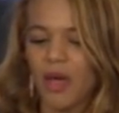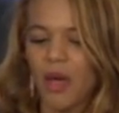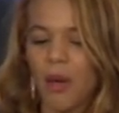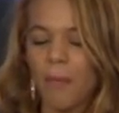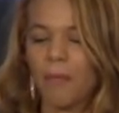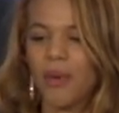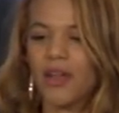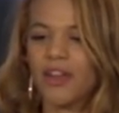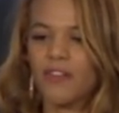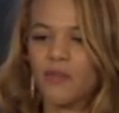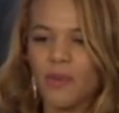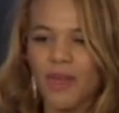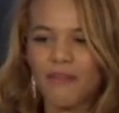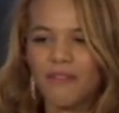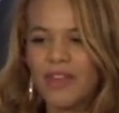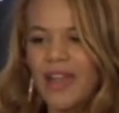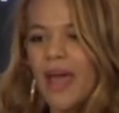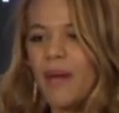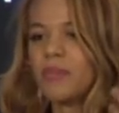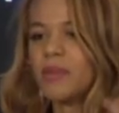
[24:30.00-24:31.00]
But if we have
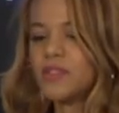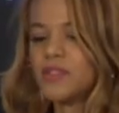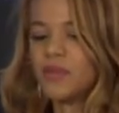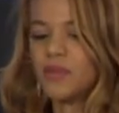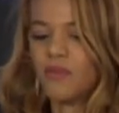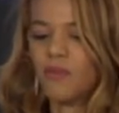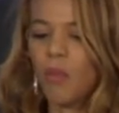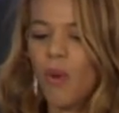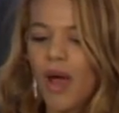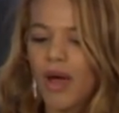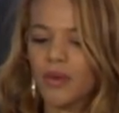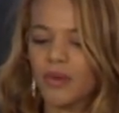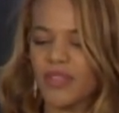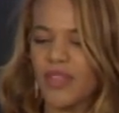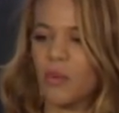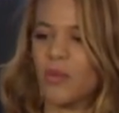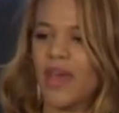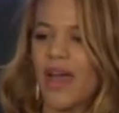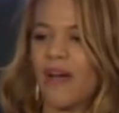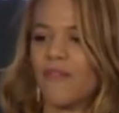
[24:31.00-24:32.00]
an amplitude of 1,
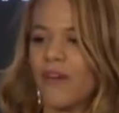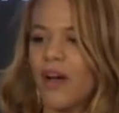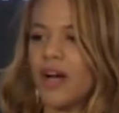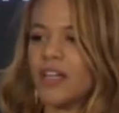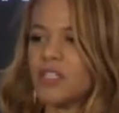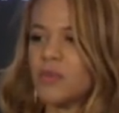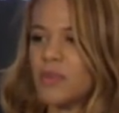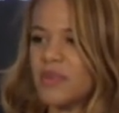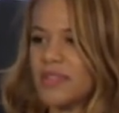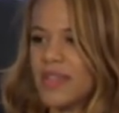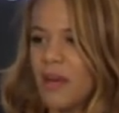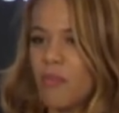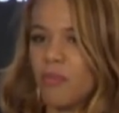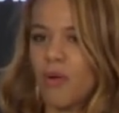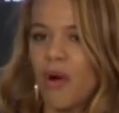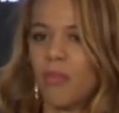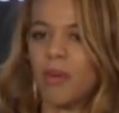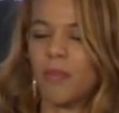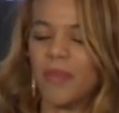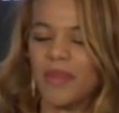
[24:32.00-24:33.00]
then we have a 100%
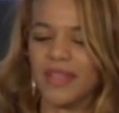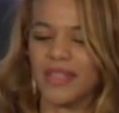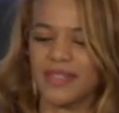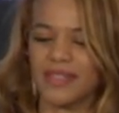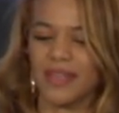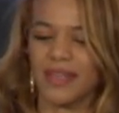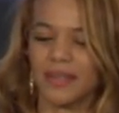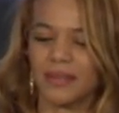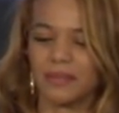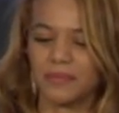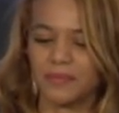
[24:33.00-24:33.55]
probability.